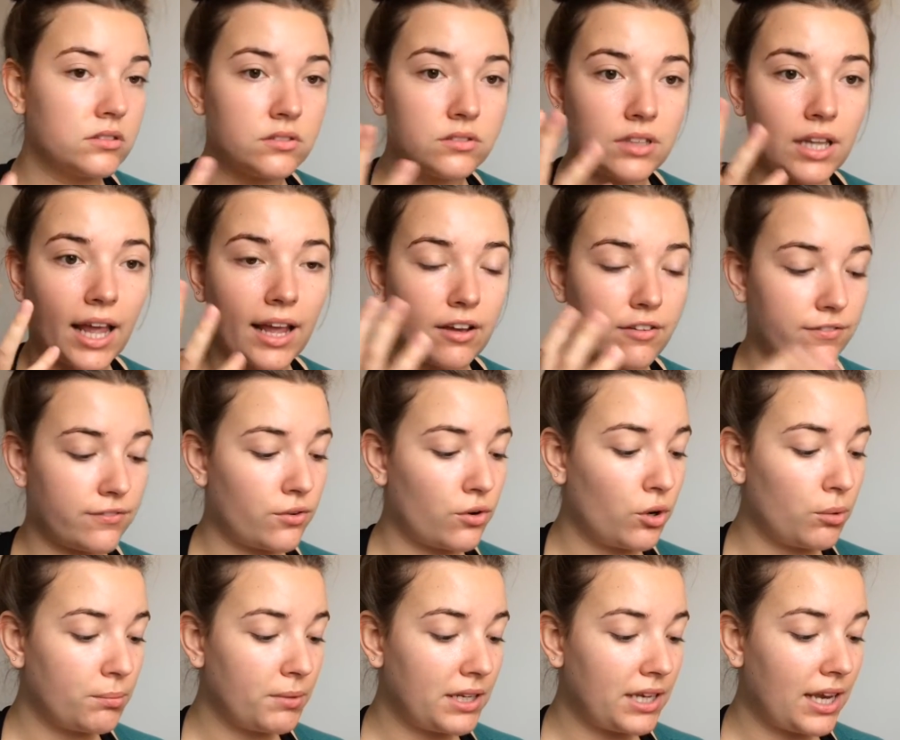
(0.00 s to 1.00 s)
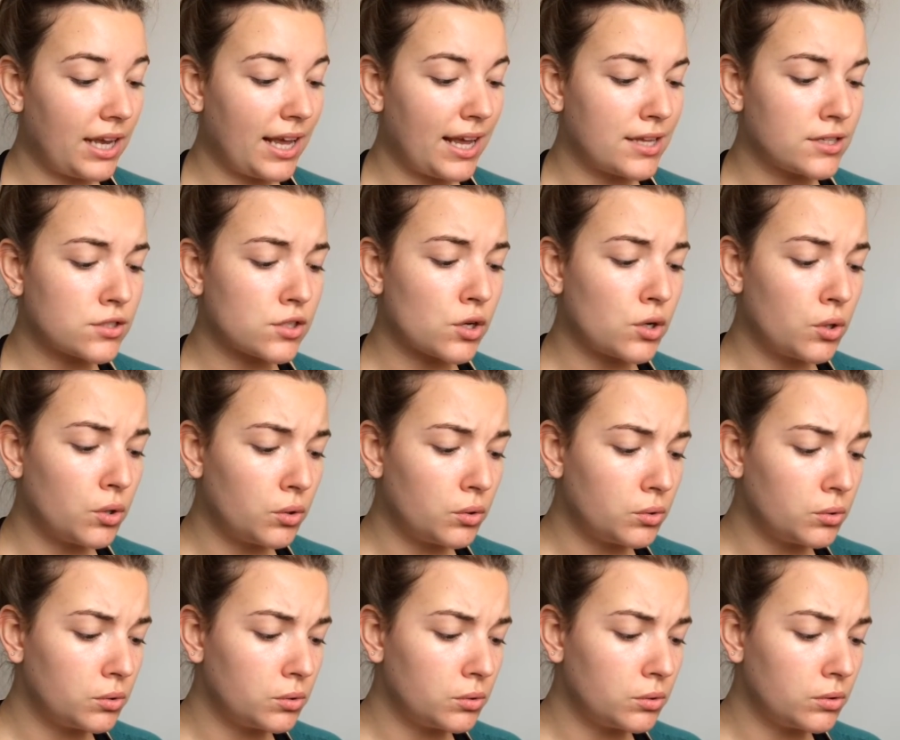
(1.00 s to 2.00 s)
like formula. It's
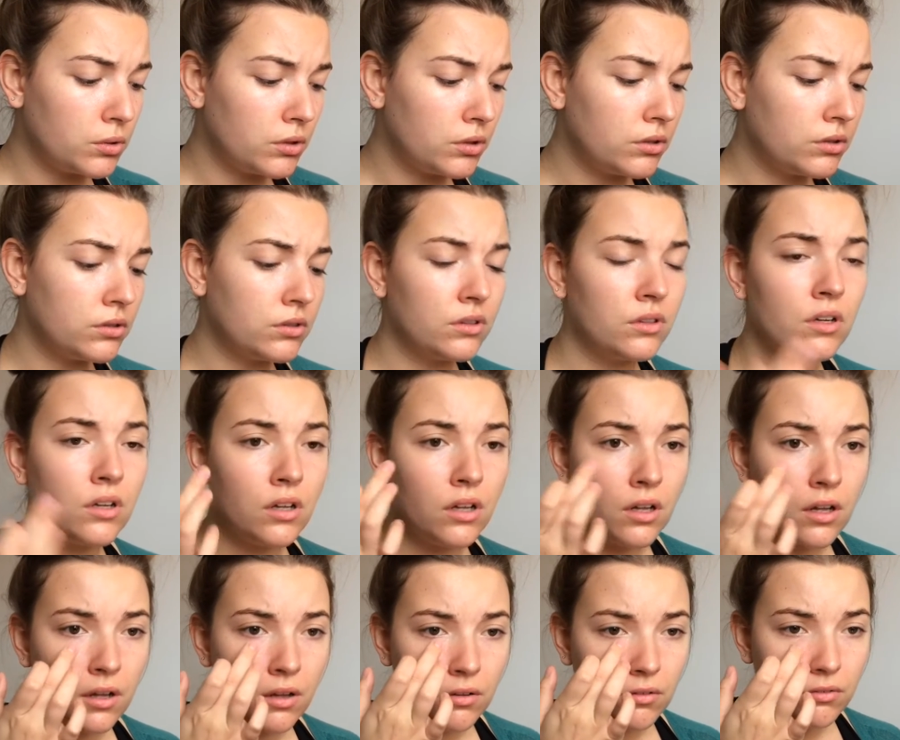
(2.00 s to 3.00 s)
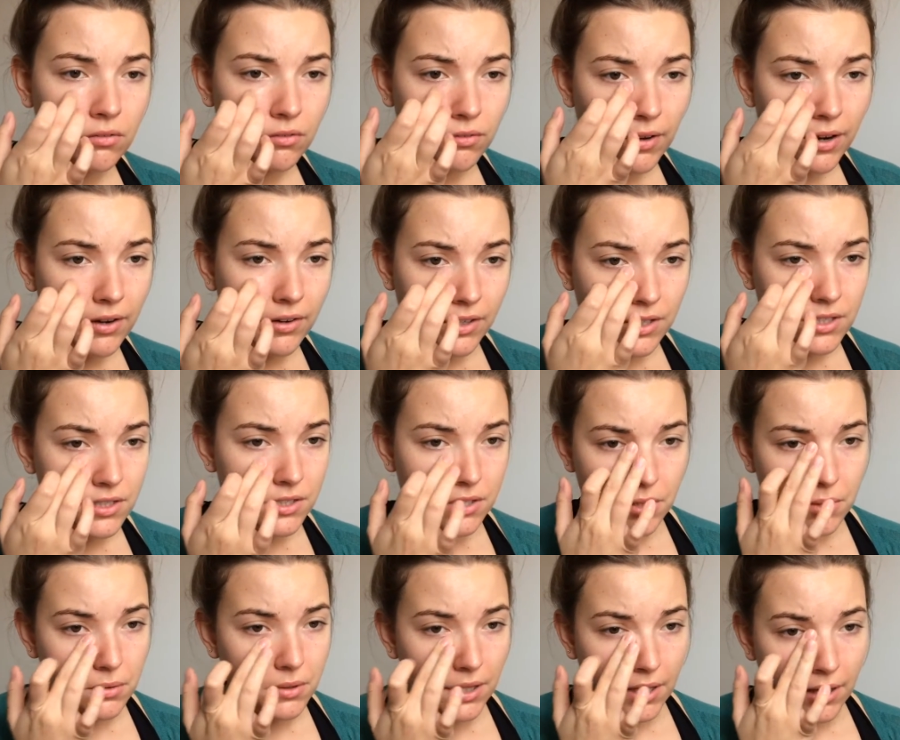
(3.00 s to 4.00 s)
cool, very
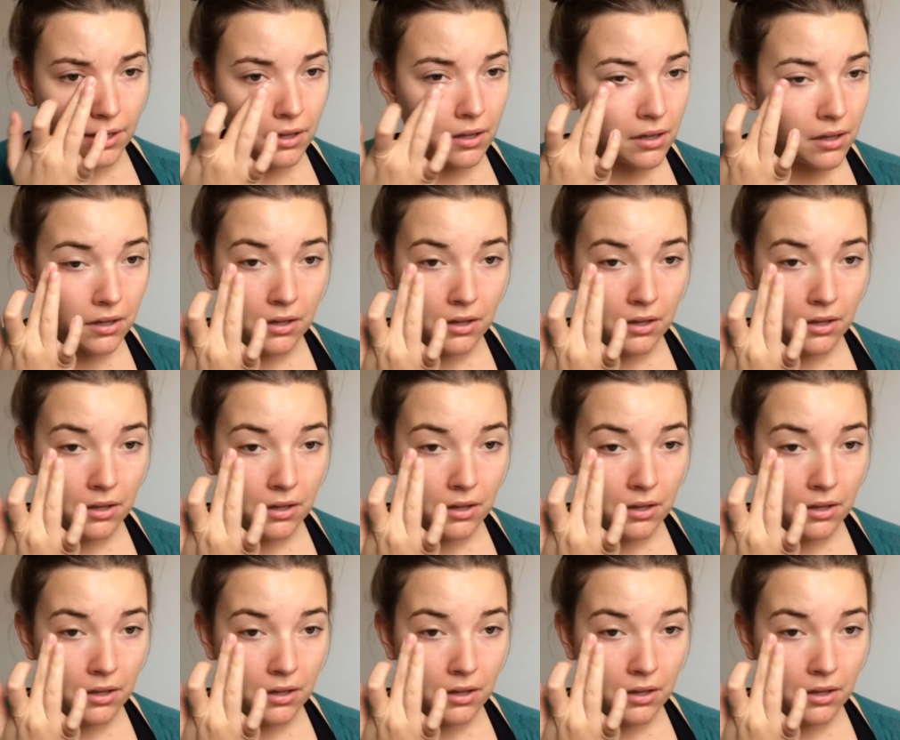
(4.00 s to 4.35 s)
soothing,